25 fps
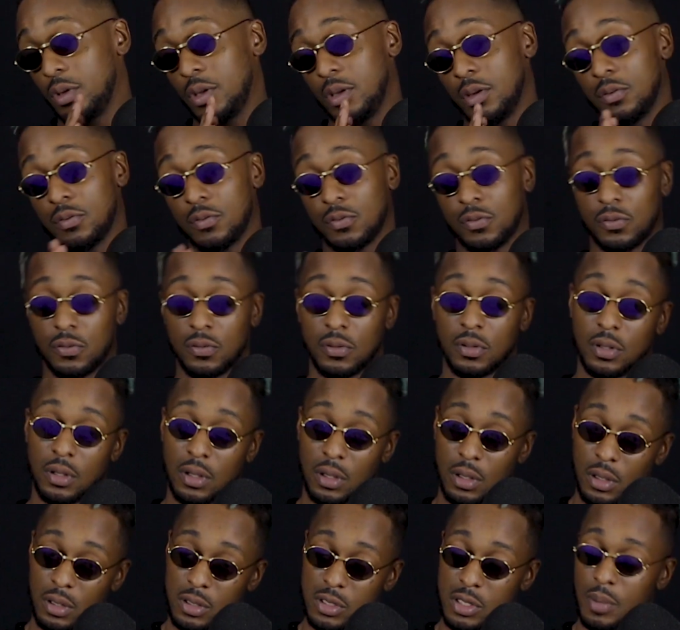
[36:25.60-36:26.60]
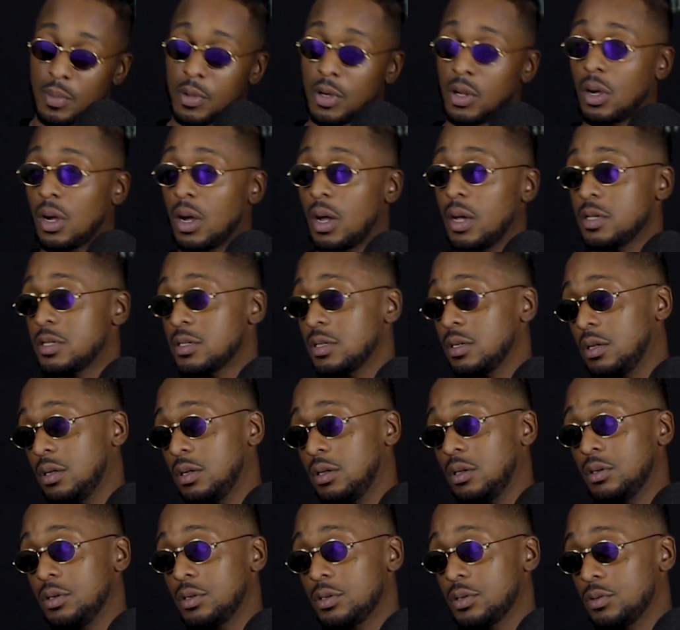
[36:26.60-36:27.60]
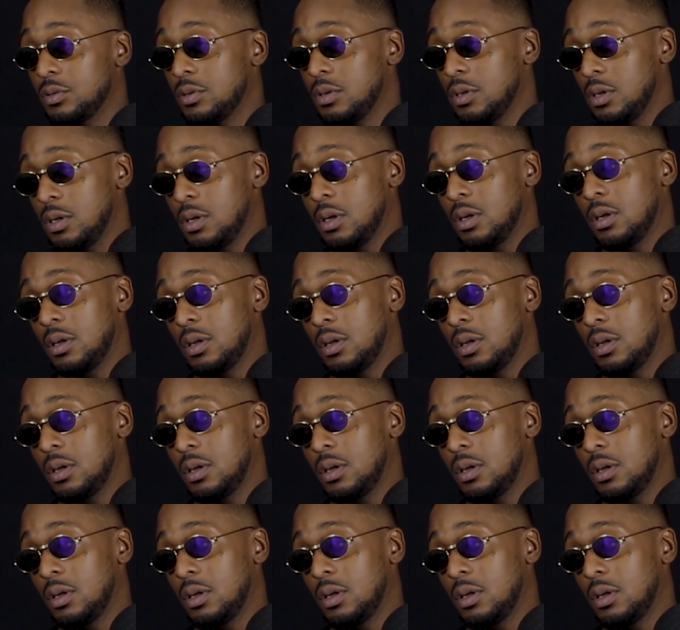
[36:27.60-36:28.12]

With some of the artists in the industry.